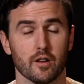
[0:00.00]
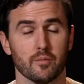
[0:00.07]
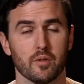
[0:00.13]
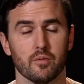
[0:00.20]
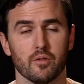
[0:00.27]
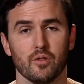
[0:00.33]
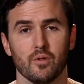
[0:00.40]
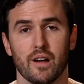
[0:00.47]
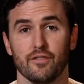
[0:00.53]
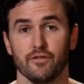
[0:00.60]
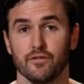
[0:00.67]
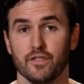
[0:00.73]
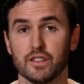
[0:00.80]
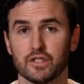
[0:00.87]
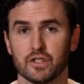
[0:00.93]
I know people who have
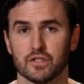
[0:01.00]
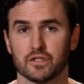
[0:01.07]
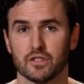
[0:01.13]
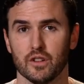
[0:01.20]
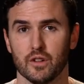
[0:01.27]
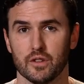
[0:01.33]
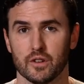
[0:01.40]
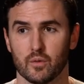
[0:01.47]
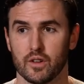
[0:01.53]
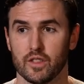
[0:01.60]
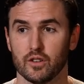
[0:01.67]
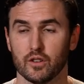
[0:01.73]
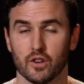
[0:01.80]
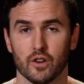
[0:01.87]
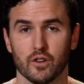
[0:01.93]
vintage clothing where
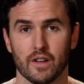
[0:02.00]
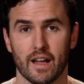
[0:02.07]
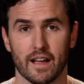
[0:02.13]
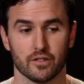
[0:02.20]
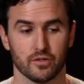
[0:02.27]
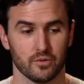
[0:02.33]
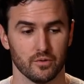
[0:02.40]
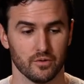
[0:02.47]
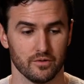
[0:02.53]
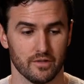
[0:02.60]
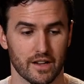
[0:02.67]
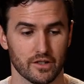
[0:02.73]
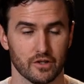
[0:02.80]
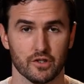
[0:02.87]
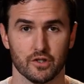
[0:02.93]
they'll go to actual,
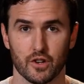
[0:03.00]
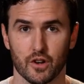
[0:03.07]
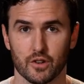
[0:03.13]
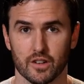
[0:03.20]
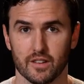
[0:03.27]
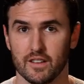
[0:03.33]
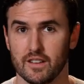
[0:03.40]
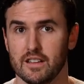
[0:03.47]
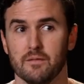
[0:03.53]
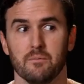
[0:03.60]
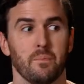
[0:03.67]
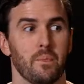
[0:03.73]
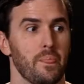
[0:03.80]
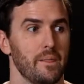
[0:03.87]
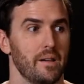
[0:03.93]
actually go to,
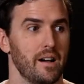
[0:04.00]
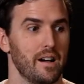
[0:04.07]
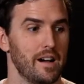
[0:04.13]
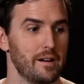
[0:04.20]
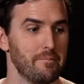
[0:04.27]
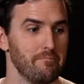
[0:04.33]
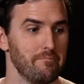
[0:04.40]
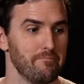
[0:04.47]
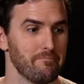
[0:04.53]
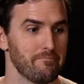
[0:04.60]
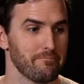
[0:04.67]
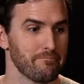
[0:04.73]
um,